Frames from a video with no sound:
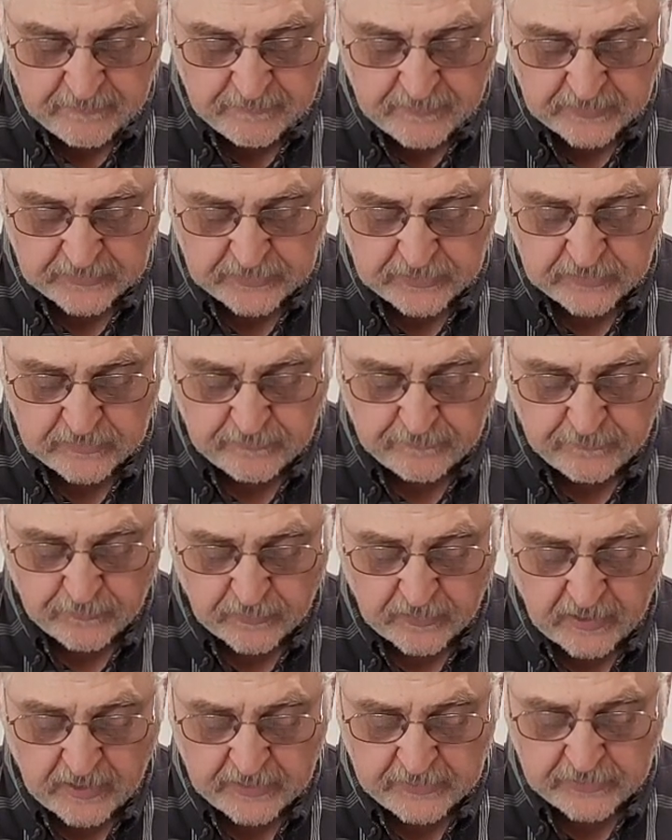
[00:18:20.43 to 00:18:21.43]
Unto,
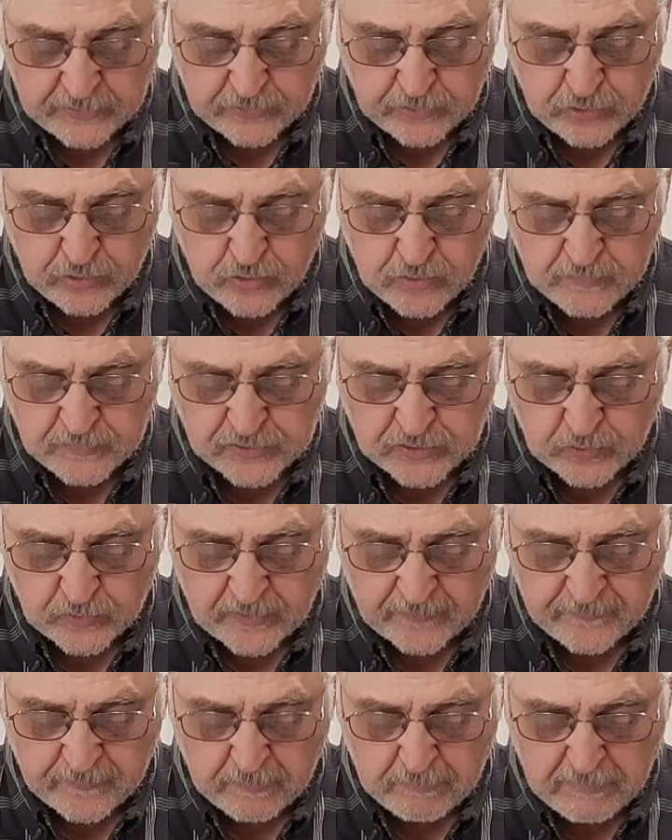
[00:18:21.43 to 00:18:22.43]
for unto
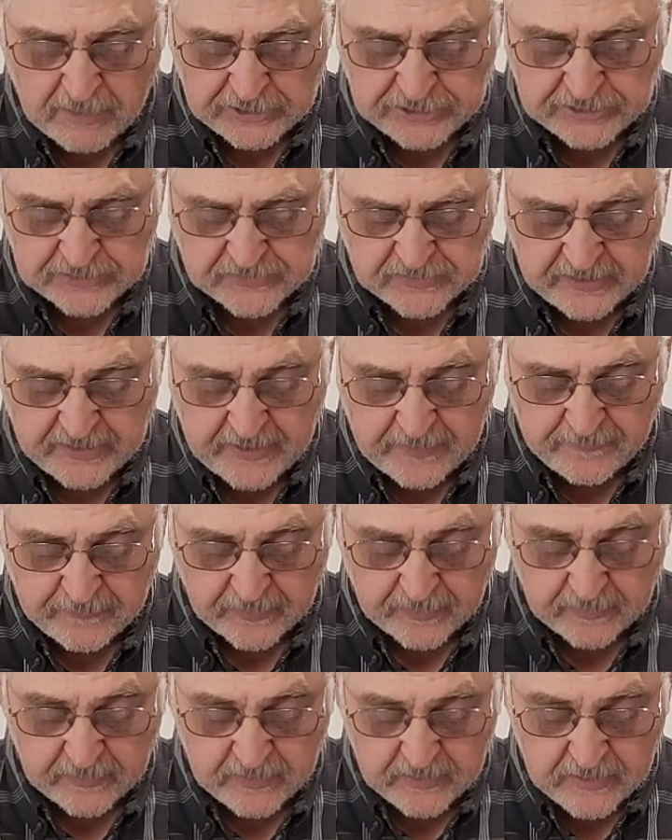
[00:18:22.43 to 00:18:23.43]
whomsoever much is
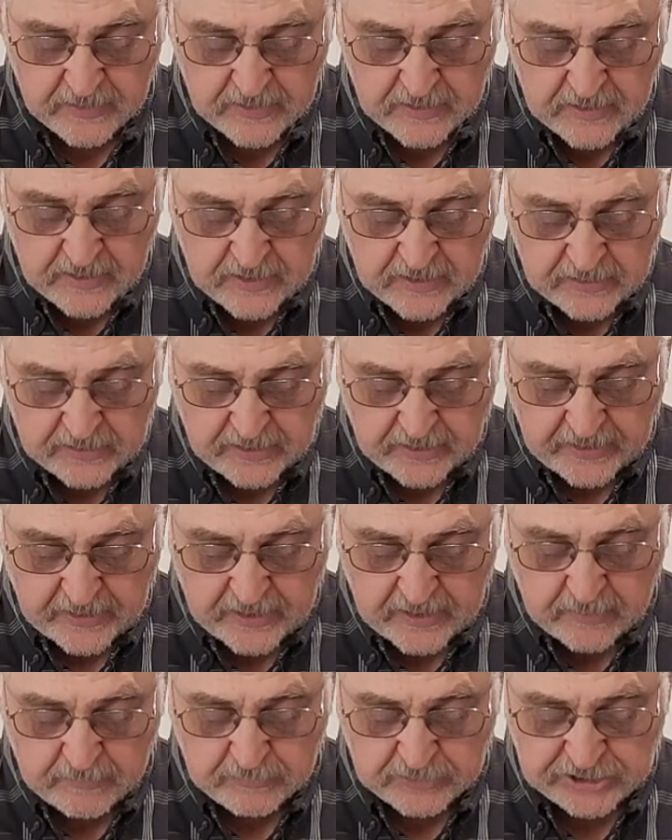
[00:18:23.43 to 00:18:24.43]
given, to
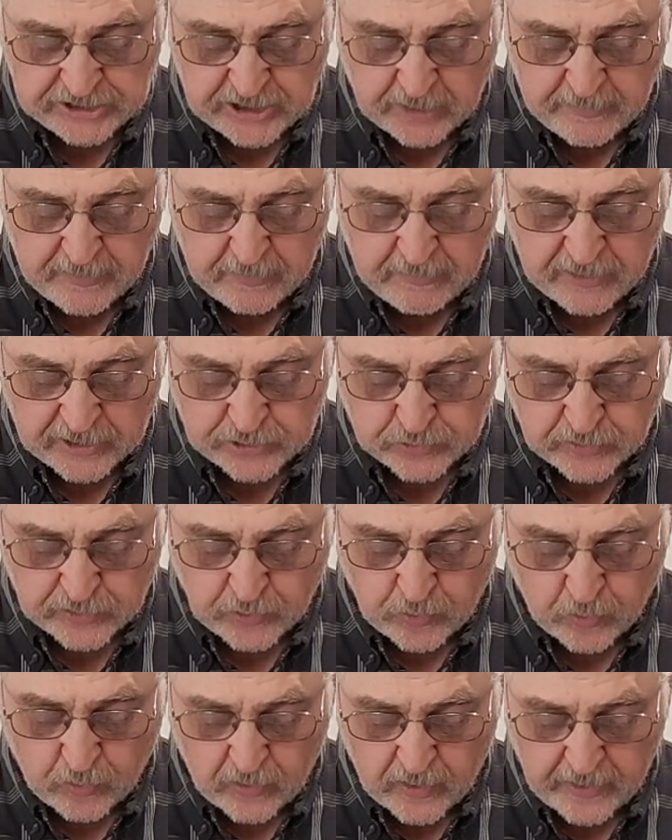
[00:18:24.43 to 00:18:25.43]
him shall be much
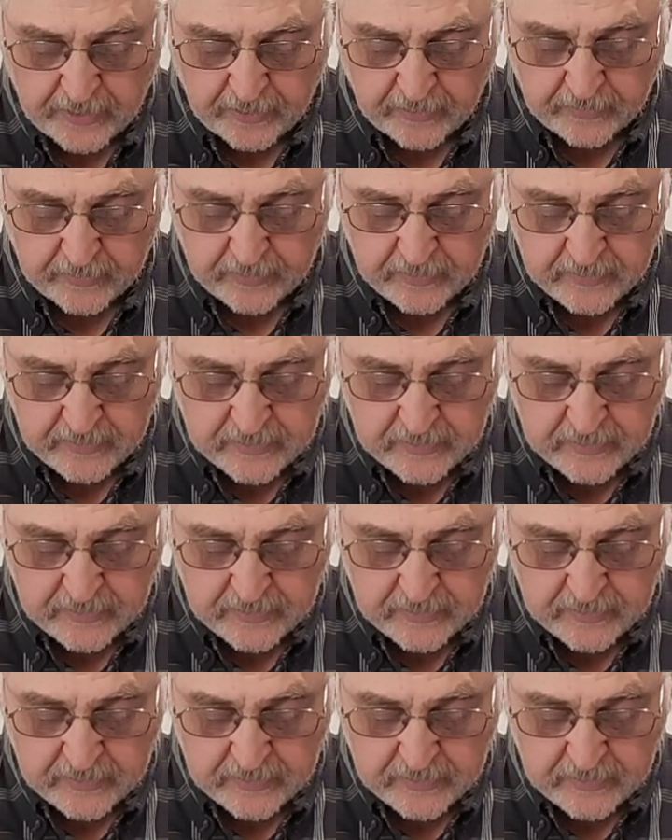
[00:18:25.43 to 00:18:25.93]
required.